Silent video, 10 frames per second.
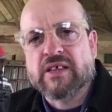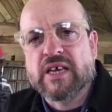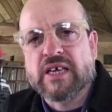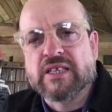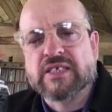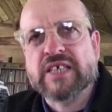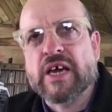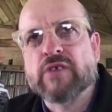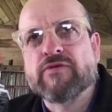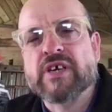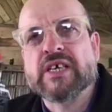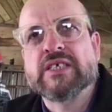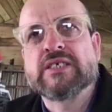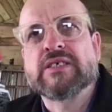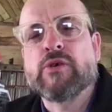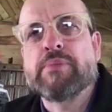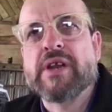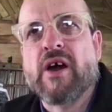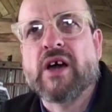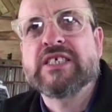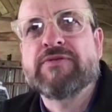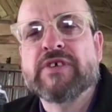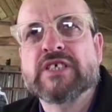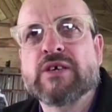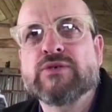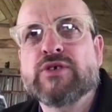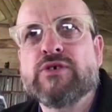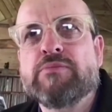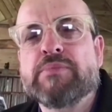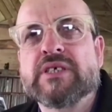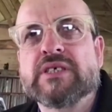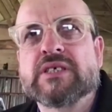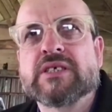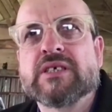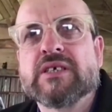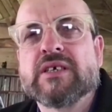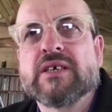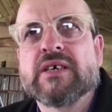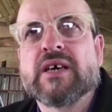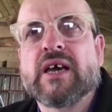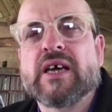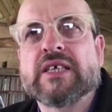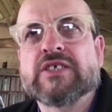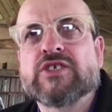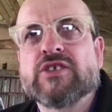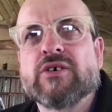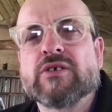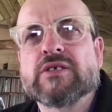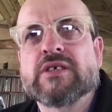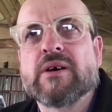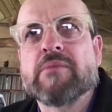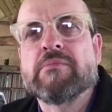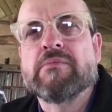And the sound of it would be nice if it sounds good, but it's not, I